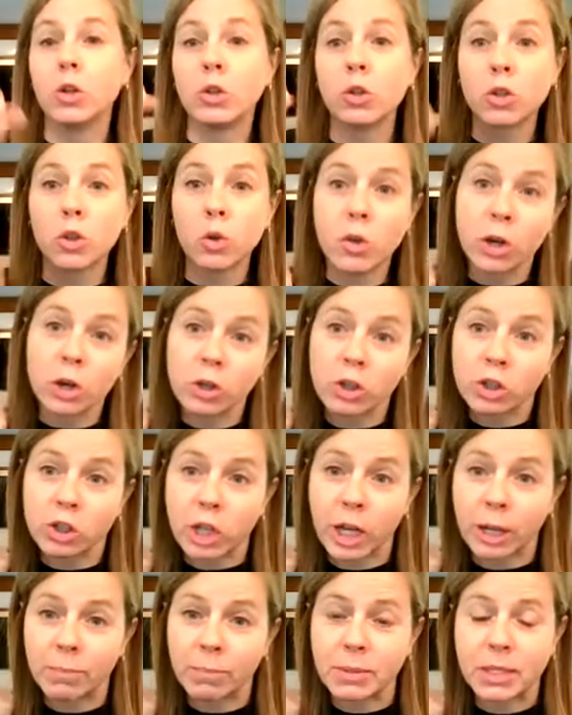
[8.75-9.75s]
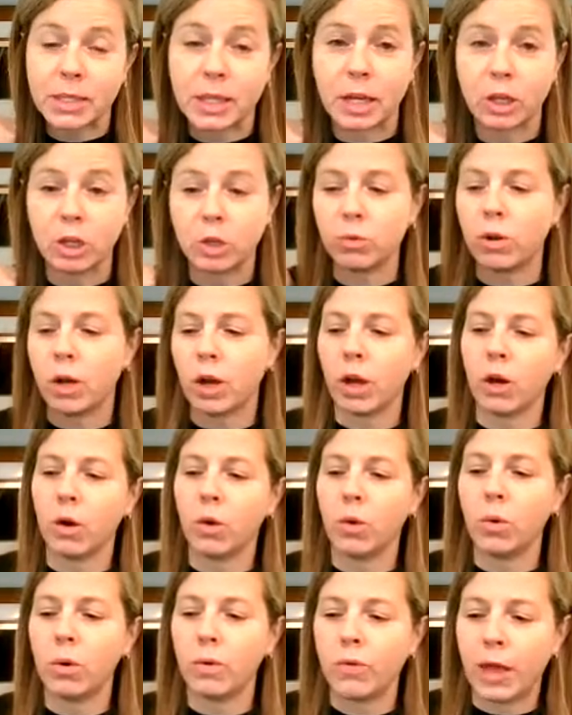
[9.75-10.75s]
So there's shapes that you
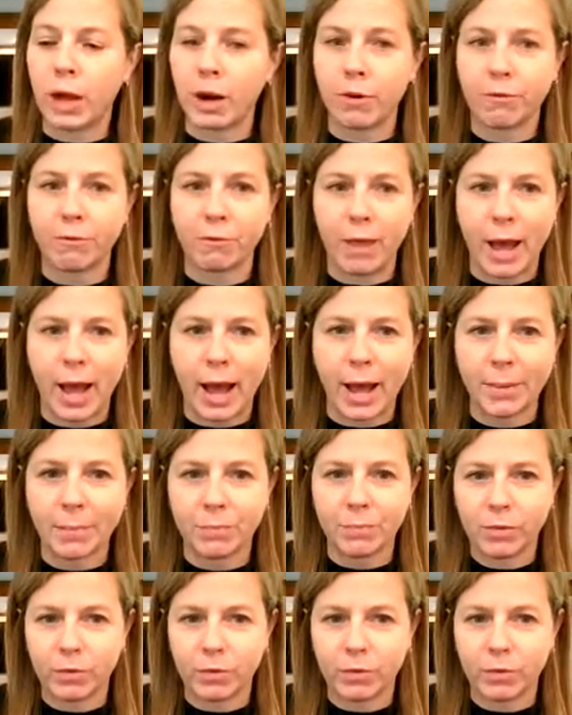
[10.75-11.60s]
know that are flat.